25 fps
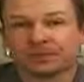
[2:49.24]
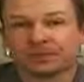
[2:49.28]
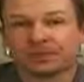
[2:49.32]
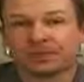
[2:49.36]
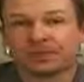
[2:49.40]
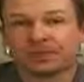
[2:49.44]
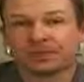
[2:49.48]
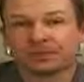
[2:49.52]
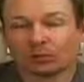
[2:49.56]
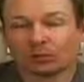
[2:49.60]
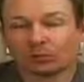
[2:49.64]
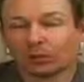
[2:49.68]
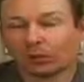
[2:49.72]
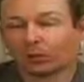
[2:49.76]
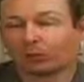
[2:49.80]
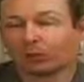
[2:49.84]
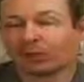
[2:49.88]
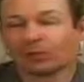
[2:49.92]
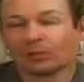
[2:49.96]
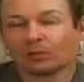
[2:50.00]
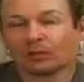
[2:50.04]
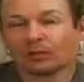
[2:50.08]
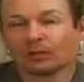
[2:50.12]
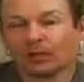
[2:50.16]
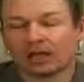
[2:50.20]
things that will
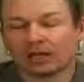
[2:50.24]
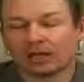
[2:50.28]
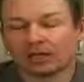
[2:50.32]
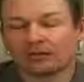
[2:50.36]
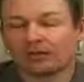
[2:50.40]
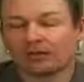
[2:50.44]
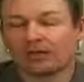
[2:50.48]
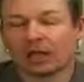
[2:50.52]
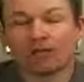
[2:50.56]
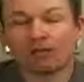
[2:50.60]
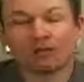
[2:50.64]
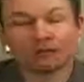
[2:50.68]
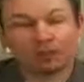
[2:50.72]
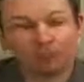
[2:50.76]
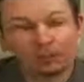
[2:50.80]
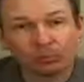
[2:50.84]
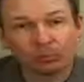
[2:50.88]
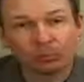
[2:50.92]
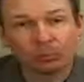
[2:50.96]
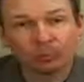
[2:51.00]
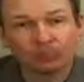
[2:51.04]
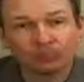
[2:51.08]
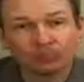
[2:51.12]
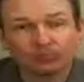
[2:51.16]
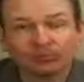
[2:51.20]
make your life
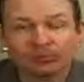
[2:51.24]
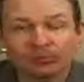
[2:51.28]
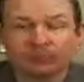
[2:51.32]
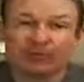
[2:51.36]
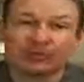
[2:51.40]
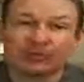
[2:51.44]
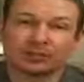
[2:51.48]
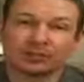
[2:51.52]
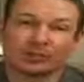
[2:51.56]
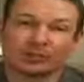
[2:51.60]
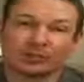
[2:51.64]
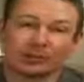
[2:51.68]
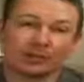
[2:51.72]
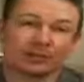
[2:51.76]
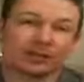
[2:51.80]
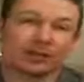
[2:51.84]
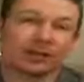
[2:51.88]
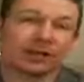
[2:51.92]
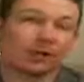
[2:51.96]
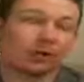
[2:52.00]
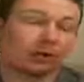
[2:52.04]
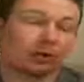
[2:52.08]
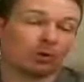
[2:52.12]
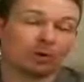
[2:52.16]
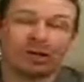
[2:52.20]
comfortable, things
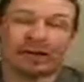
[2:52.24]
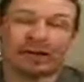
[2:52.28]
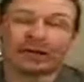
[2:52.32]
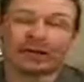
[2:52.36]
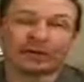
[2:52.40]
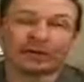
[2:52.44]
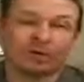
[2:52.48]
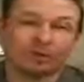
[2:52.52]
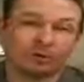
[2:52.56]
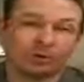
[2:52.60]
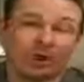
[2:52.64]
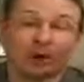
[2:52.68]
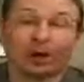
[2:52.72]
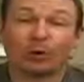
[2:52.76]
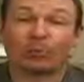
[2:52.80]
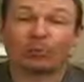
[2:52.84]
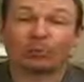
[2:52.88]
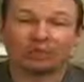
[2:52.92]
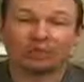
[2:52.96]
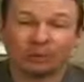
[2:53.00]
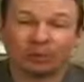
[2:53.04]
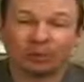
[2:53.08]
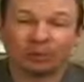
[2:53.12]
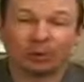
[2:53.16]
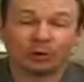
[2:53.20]
that will allow you to help
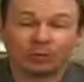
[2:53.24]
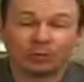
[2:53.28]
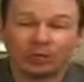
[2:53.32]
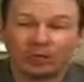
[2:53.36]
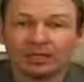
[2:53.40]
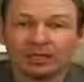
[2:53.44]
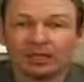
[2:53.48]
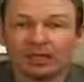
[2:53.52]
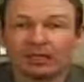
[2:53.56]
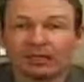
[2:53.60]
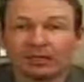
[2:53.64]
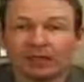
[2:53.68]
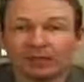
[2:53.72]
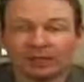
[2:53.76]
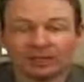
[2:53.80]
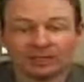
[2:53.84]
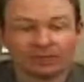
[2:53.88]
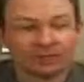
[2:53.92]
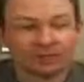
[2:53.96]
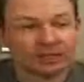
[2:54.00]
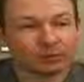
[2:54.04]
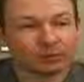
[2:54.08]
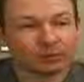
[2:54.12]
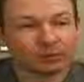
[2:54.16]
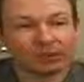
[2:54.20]
people,
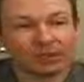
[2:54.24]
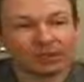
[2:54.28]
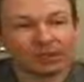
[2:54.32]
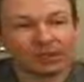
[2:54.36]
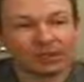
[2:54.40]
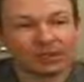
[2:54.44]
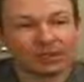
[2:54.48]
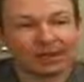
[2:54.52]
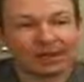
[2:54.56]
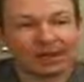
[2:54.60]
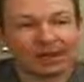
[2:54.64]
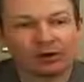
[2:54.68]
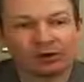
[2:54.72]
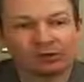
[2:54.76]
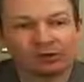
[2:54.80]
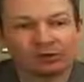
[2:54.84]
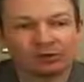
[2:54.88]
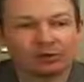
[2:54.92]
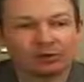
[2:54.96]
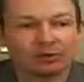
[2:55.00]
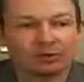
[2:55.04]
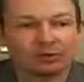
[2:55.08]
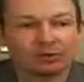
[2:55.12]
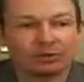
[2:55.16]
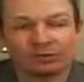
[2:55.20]
things that will allow
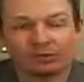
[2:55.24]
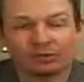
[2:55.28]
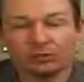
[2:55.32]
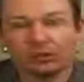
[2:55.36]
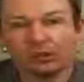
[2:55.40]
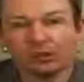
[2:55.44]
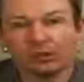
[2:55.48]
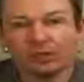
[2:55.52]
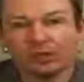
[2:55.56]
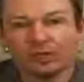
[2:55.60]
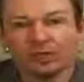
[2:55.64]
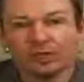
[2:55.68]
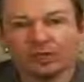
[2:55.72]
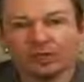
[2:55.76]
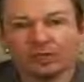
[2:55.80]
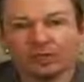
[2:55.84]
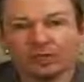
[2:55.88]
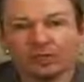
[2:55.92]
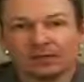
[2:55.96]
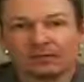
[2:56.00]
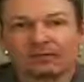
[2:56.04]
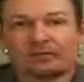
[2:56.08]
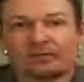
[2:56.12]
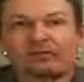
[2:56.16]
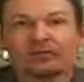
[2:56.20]
you to
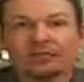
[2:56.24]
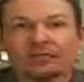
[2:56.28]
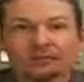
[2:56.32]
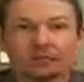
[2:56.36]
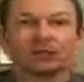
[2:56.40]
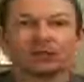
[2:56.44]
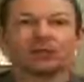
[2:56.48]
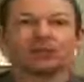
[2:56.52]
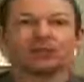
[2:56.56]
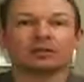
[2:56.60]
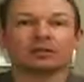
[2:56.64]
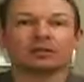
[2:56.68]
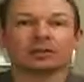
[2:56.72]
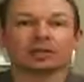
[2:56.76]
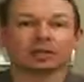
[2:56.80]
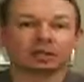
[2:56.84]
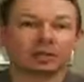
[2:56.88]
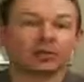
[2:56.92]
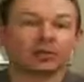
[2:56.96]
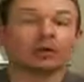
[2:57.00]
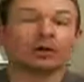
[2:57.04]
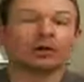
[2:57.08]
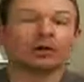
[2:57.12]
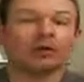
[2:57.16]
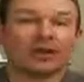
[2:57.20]
feel that
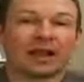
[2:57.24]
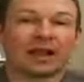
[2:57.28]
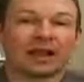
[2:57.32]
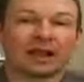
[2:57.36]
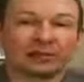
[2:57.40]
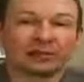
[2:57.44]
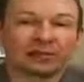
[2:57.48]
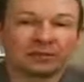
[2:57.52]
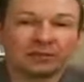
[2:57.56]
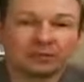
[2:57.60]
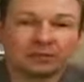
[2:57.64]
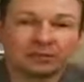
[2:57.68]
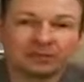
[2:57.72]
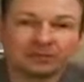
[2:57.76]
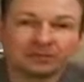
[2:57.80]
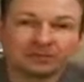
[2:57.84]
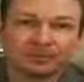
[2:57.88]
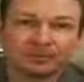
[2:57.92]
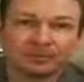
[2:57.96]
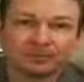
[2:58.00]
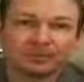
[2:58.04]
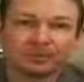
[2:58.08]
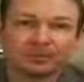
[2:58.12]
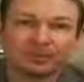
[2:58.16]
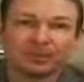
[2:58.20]
you are valued.
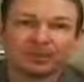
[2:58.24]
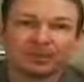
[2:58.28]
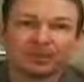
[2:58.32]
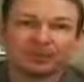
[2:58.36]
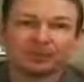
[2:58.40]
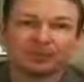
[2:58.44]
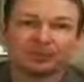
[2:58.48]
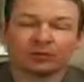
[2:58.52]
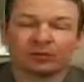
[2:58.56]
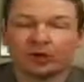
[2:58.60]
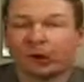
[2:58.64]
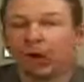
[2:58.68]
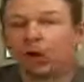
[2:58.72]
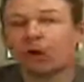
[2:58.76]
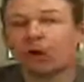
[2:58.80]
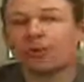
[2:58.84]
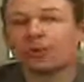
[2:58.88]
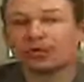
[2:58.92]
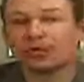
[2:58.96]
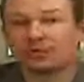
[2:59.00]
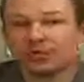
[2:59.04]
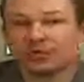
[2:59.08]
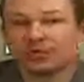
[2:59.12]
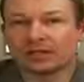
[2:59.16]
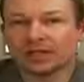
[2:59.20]
If you're
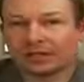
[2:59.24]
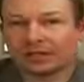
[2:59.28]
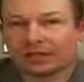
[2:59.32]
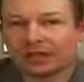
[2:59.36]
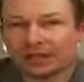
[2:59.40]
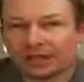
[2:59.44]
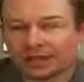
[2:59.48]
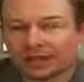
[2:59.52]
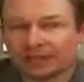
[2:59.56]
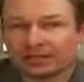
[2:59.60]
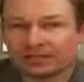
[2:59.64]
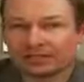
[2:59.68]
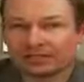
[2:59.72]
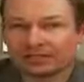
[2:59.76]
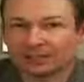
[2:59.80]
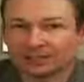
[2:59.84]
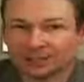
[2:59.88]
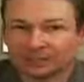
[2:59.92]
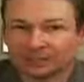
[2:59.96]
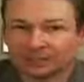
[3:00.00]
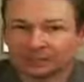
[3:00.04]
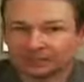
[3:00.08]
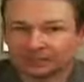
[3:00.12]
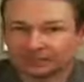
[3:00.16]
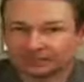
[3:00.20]
open to that
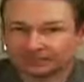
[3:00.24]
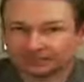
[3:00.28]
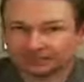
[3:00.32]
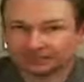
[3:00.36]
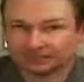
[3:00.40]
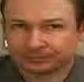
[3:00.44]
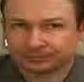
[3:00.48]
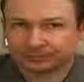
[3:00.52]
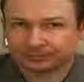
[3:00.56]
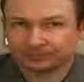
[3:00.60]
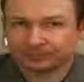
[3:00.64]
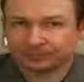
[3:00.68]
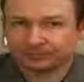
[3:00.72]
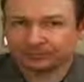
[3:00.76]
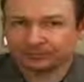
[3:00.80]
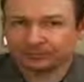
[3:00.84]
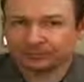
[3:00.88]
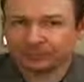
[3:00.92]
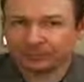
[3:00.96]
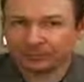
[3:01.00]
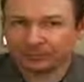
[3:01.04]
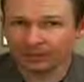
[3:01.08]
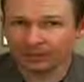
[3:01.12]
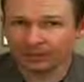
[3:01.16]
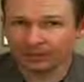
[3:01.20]
concept,
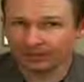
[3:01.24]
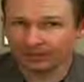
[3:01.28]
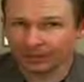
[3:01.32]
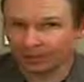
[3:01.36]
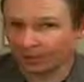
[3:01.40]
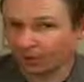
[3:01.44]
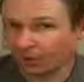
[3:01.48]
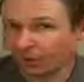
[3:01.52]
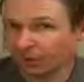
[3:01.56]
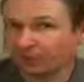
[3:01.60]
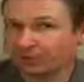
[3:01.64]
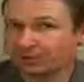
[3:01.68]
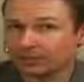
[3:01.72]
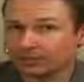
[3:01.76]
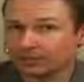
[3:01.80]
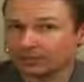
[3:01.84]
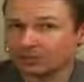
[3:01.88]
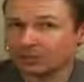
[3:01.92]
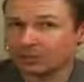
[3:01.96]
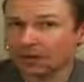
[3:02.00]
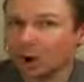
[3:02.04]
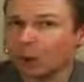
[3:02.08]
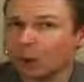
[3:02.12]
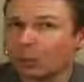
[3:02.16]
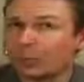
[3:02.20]
then you're going to
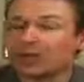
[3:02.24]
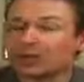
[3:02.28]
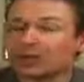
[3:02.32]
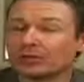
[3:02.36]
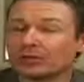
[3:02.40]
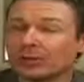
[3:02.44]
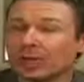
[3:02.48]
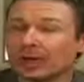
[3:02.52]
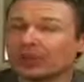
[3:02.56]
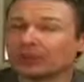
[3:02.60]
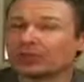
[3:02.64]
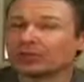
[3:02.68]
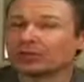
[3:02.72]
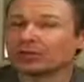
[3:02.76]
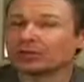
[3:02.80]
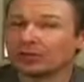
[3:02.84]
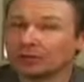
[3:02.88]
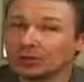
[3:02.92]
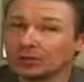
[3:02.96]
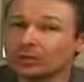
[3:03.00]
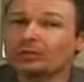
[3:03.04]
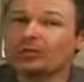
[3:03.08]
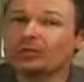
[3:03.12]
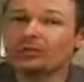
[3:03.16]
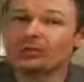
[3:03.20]
be open to
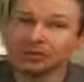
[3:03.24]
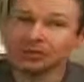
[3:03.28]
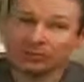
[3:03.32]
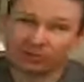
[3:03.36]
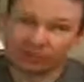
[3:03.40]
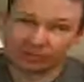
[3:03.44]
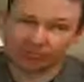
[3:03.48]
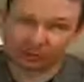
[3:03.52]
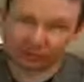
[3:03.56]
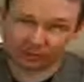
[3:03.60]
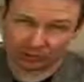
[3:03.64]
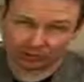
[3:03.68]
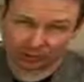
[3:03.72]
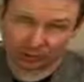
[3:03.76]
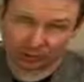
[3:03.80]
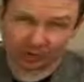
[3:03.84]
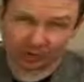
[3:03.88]
opportunities which